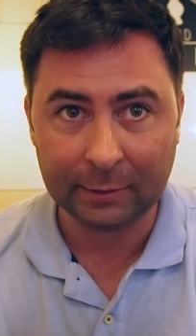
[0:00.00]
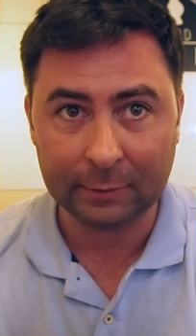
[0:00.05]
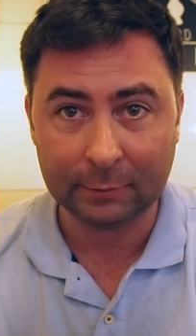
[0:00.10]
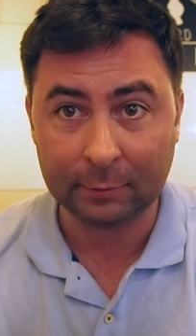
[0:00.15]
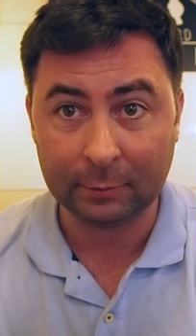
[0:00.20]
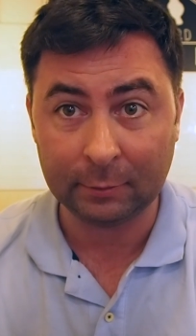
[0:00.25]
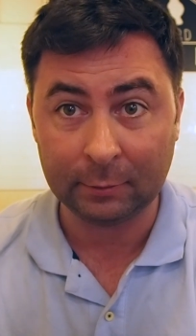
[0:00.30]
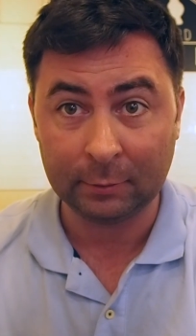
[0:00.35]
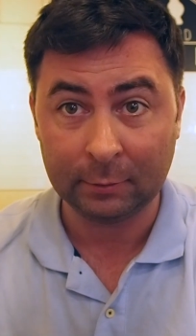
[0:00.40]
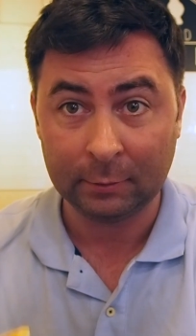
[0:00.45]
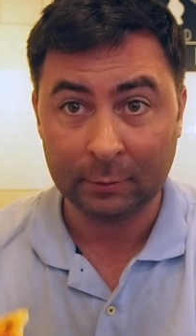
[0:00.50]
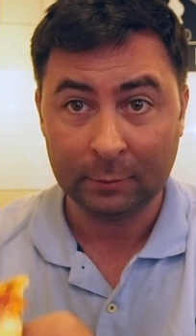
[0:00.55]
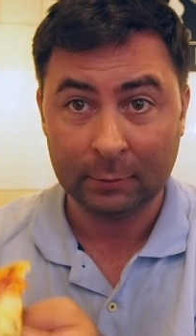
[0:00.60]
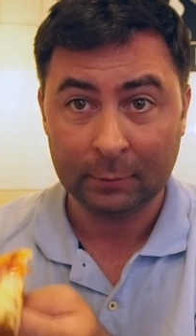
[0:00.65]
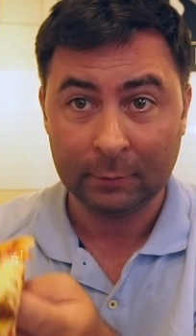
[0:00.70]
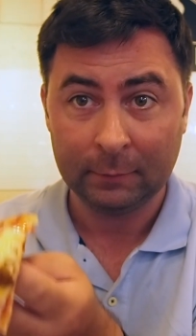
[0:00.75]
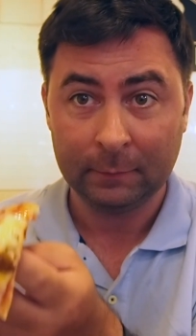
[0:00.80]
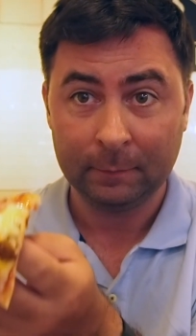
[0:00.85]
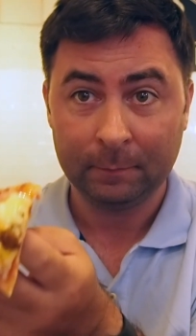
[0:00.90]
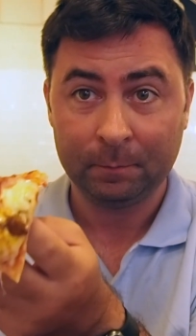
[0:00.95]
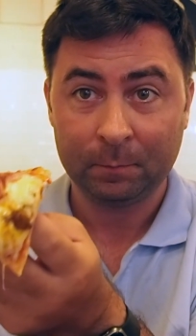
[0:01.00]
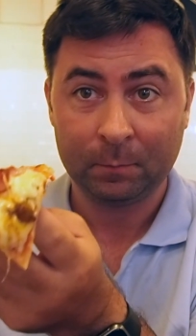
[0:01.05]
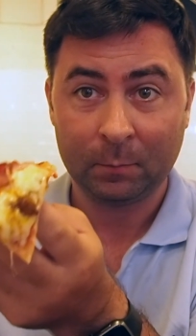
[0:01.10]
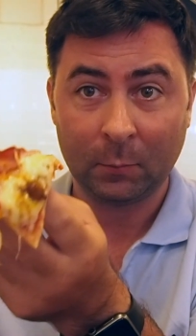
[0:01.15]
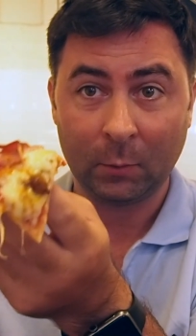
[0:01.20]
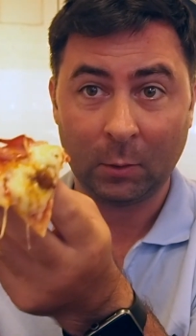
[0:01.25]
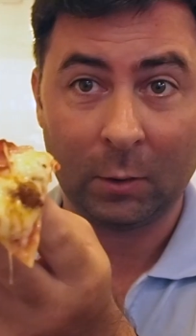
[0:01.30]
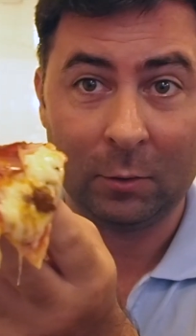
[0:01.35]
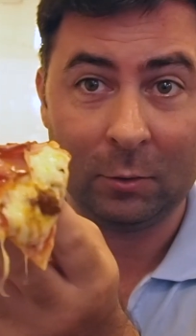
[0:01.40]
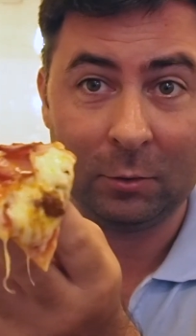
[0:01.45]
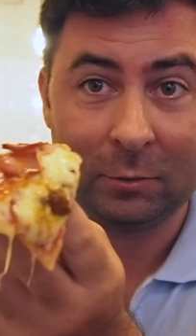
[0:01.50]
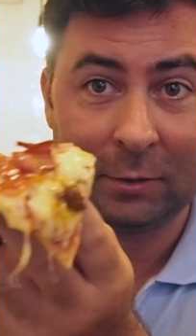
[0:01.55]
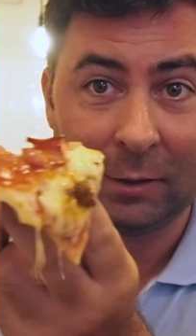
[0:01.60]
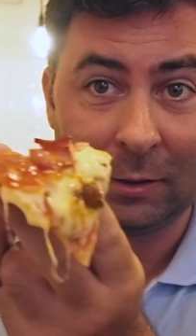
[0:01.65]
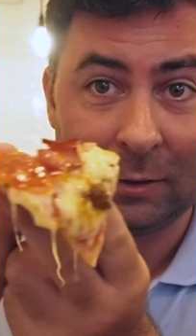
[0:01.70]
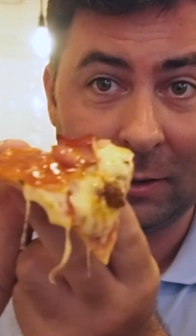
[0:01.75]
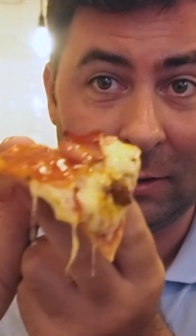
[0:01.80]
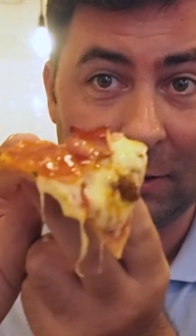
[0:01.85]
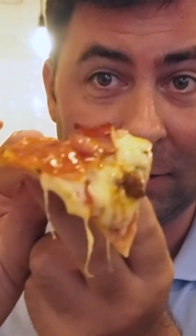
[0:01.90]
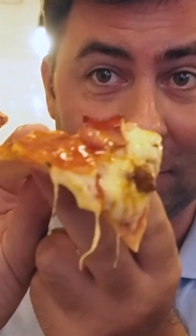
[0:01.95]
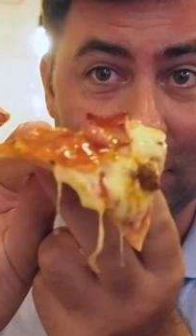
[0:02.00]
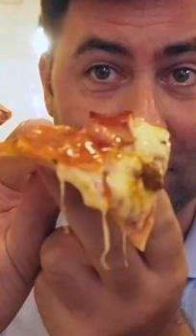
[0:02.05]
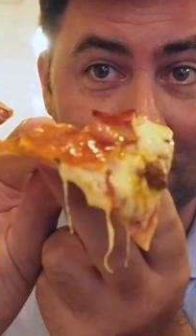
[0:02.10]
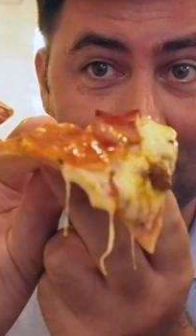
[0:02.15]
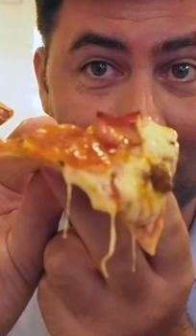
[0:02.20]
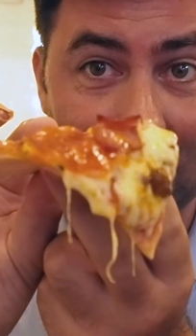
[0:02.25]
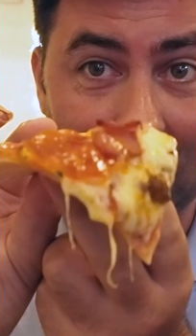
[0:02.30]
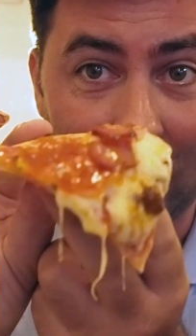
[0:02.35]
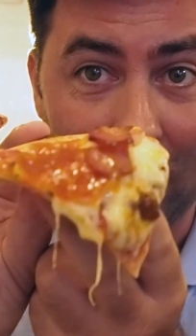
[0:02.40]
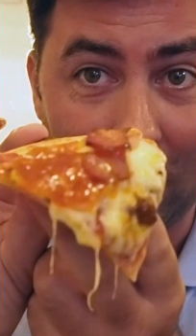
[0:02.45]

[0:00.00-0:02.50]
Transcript: Looks like this.